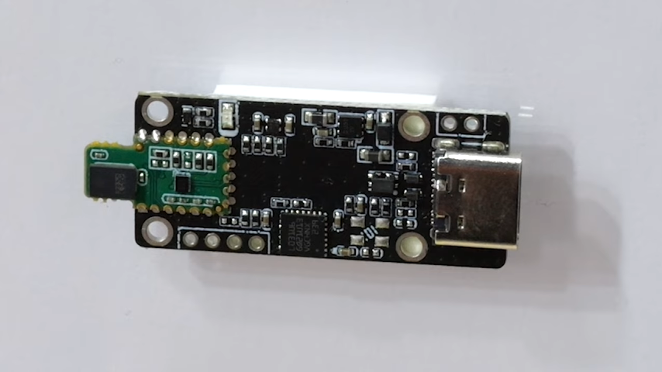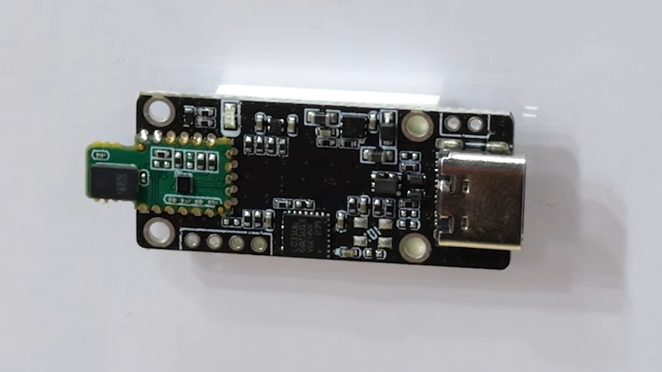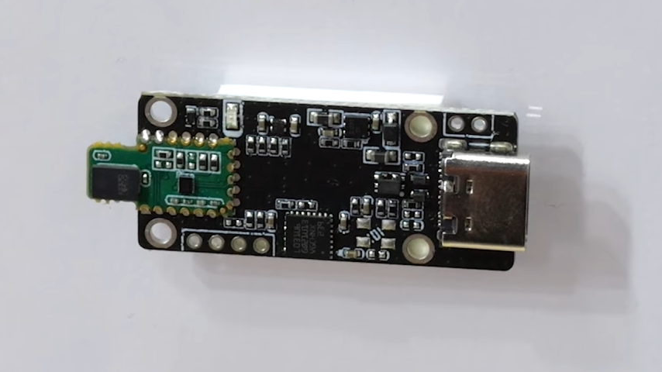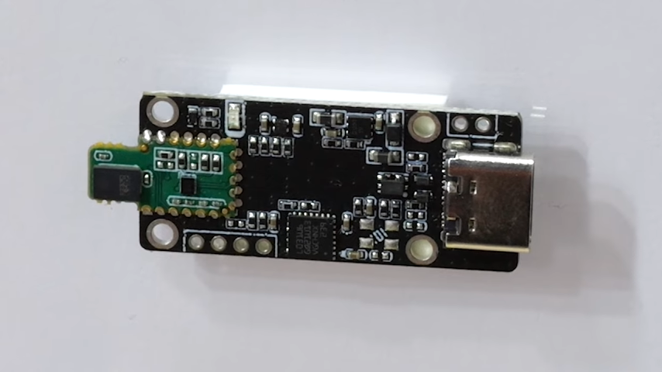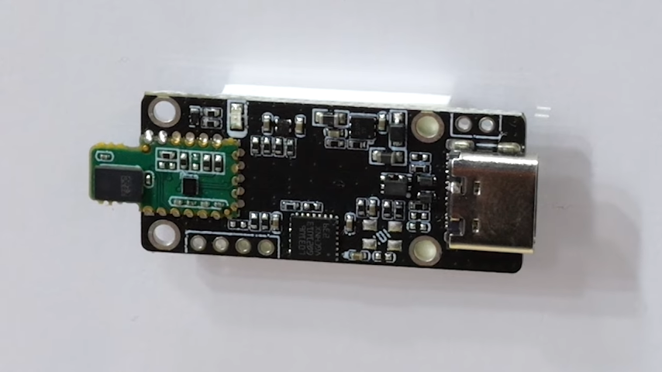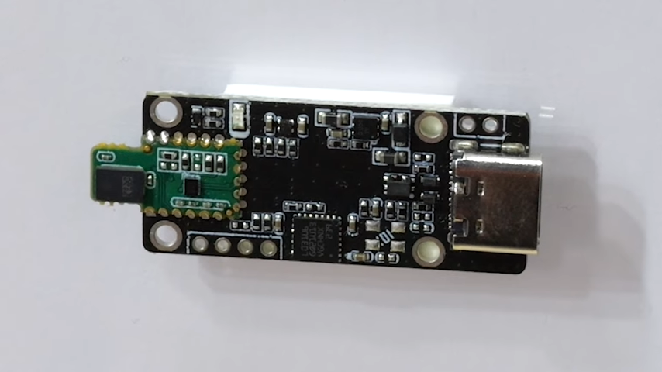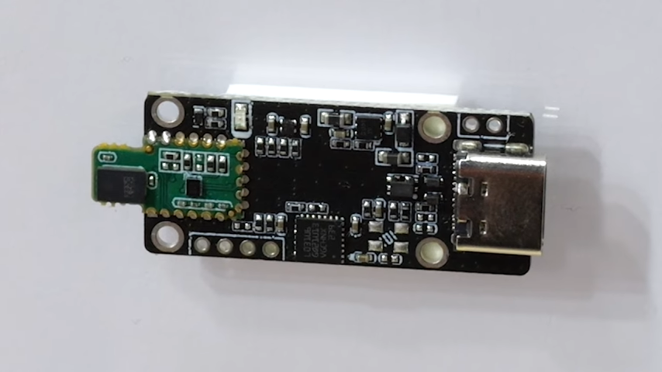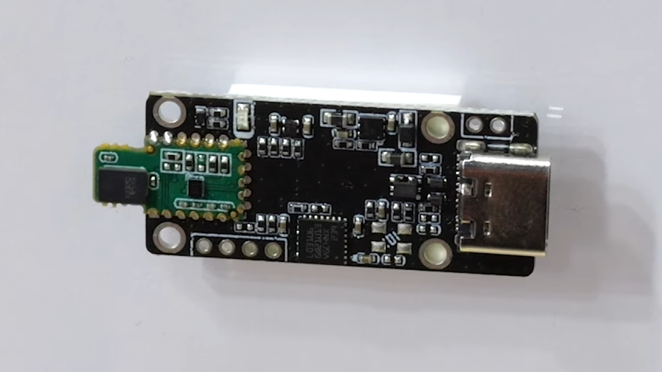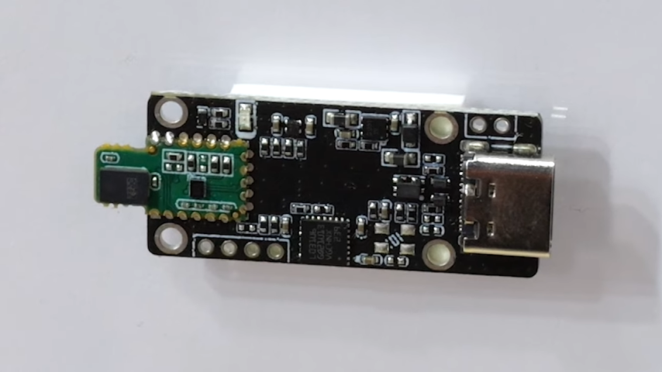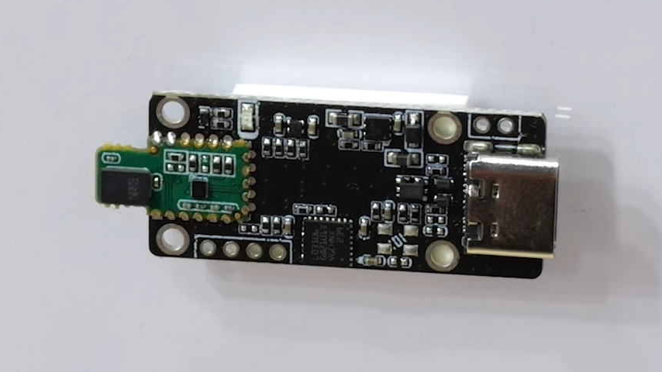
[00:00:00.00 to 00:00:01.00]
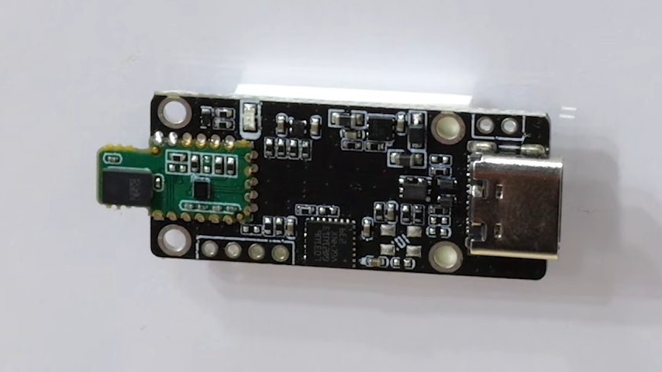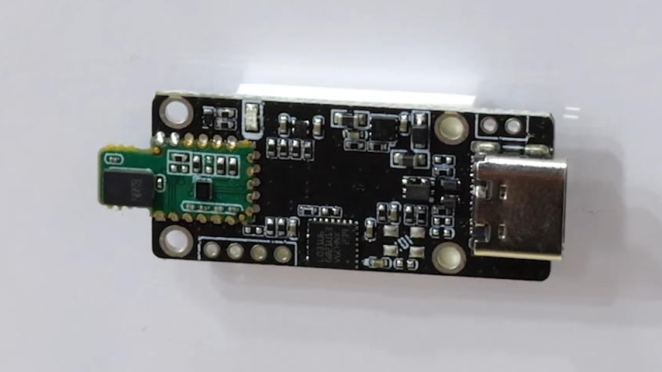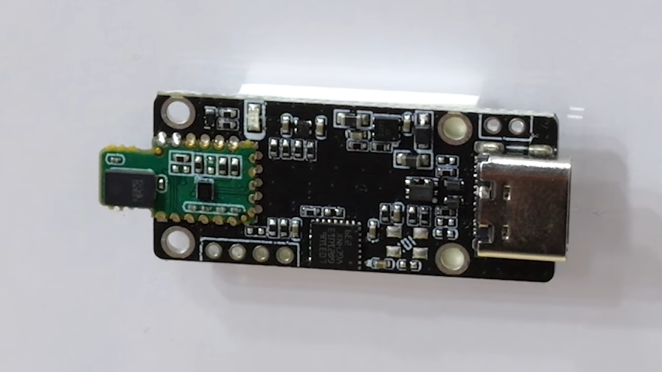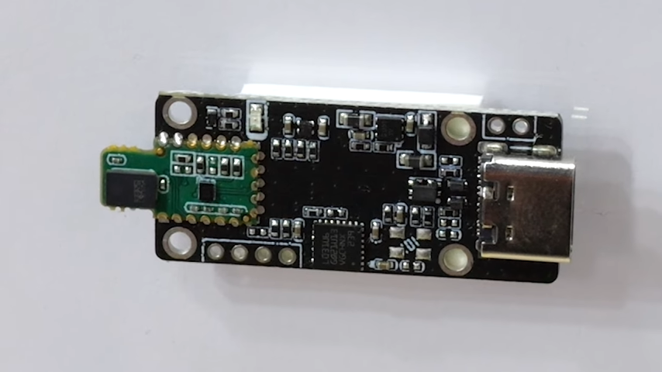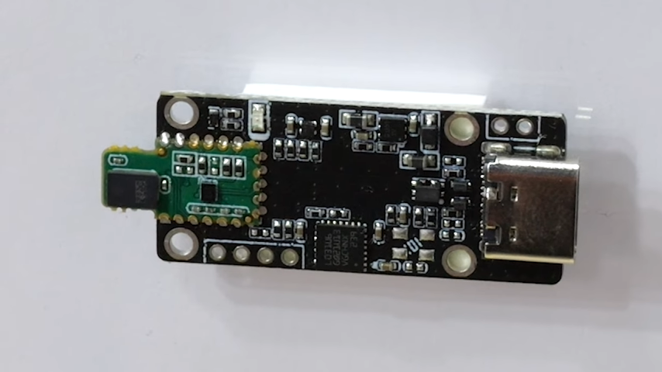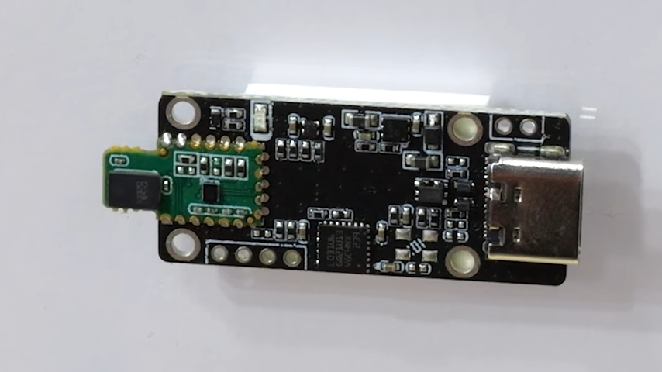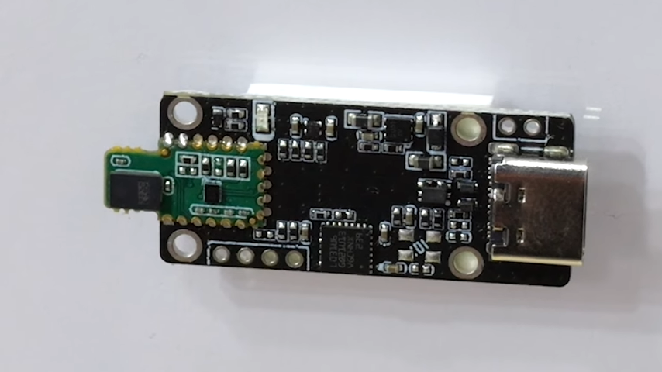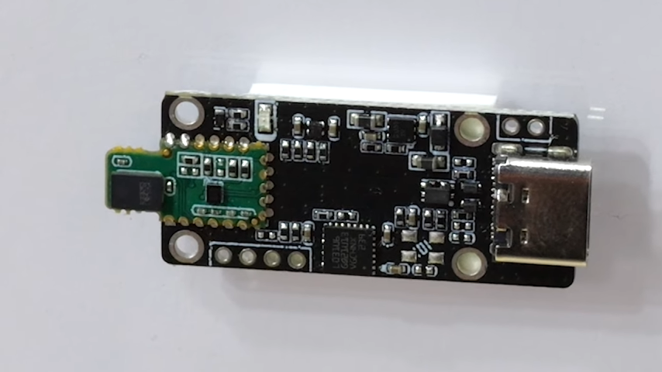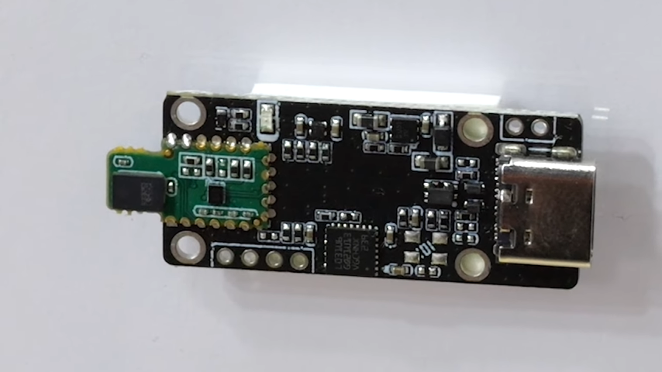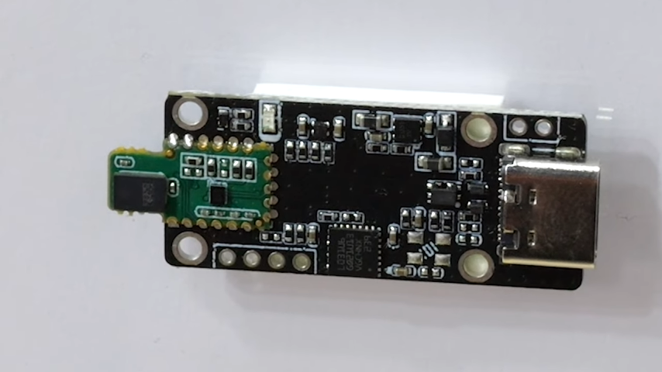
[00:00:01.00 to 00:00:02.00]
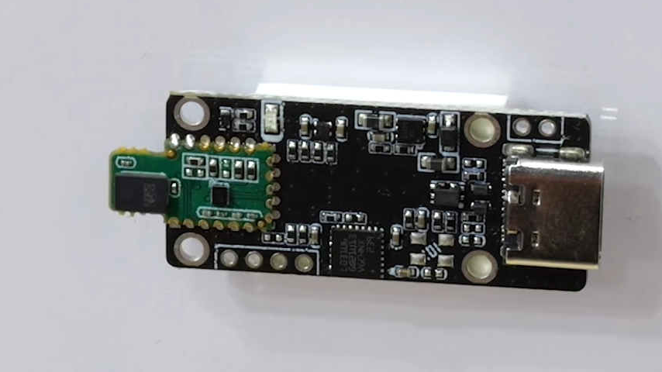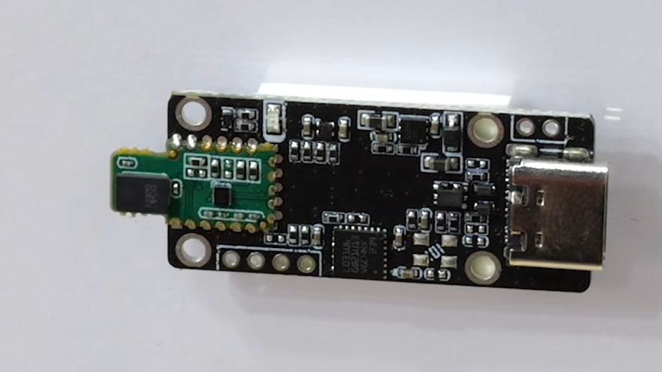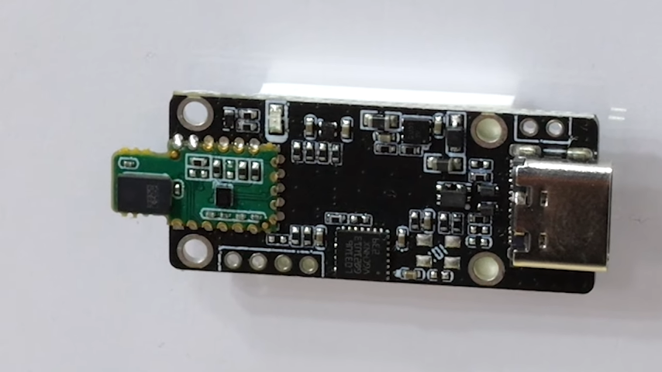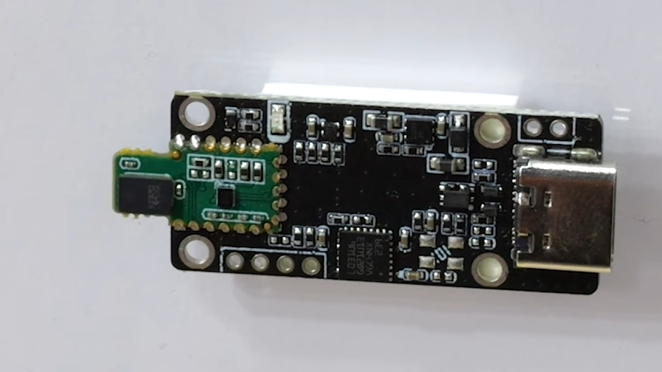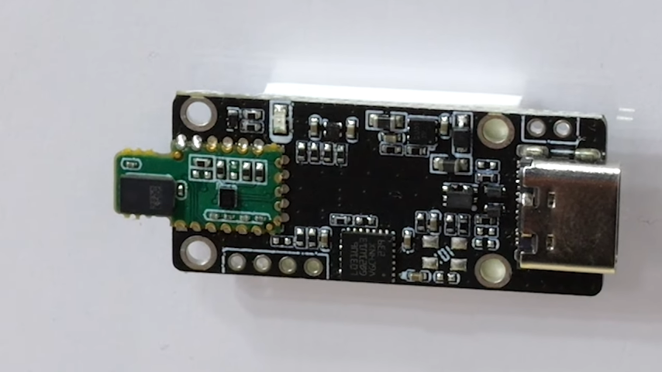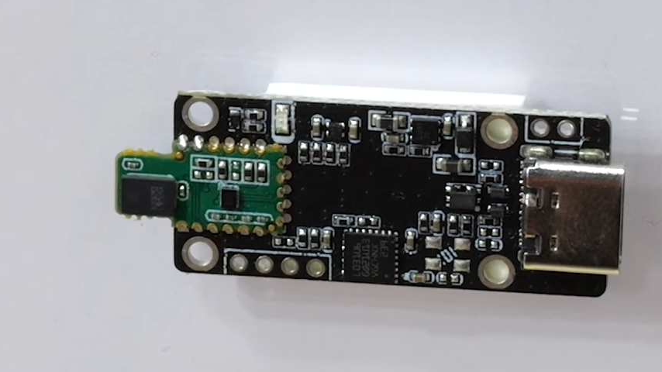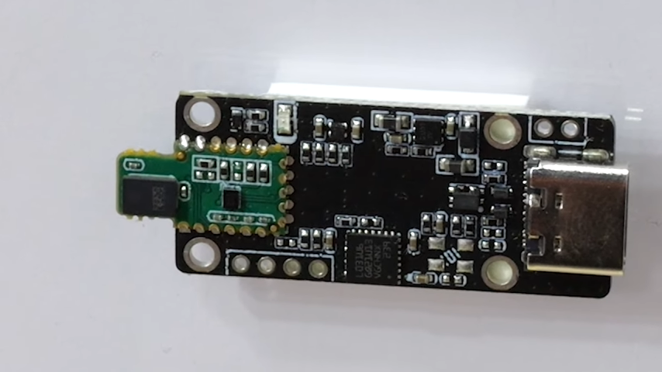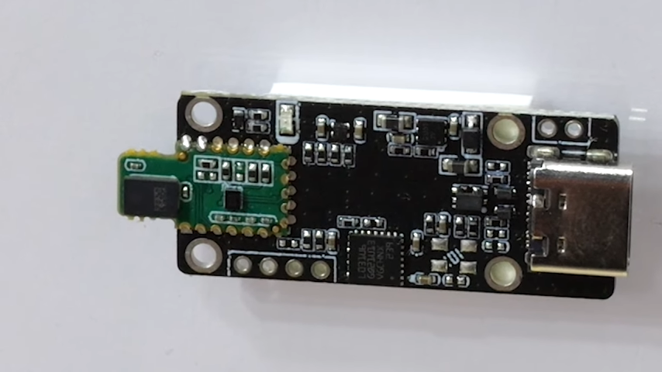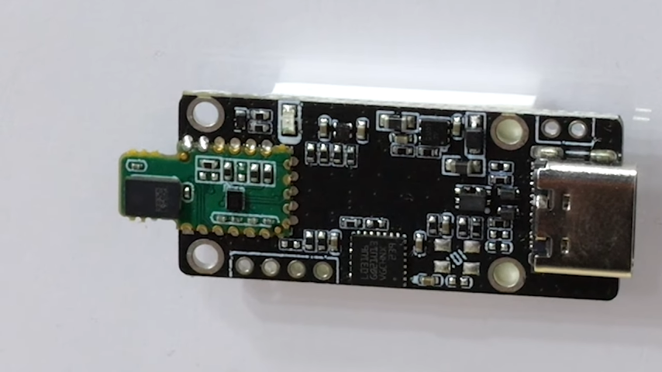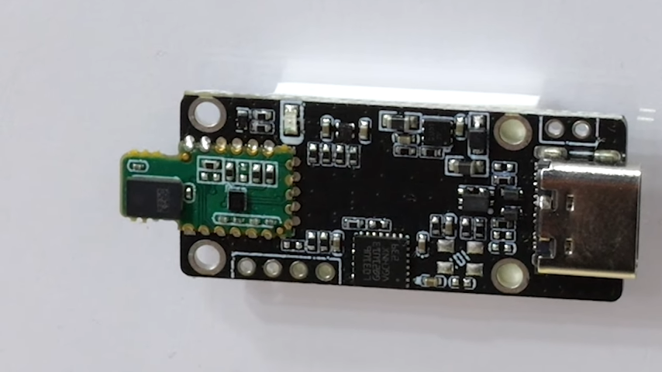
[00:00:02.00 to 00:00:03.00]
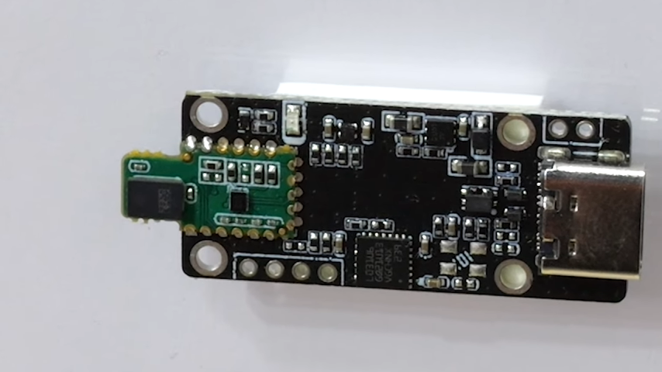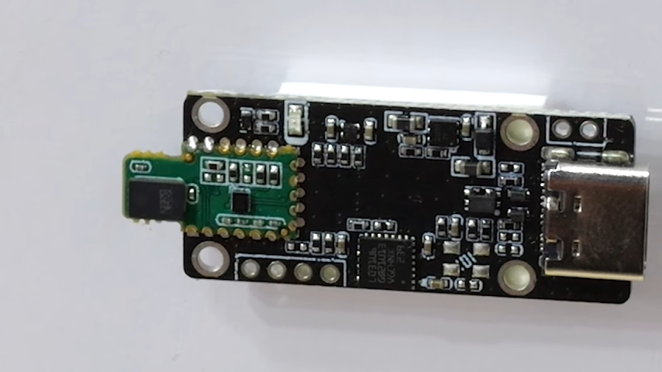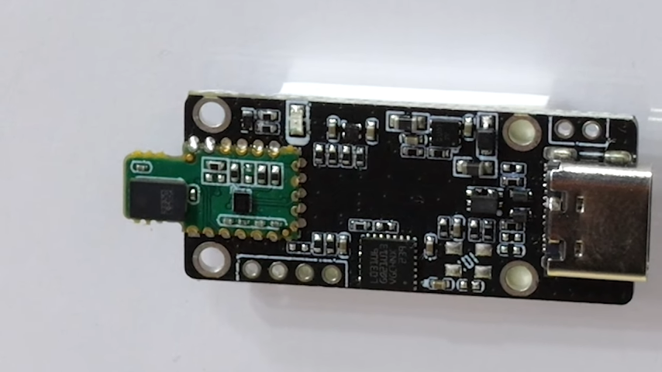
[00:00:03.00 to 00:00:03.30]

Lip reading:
No face is visible, so there are no lips to read.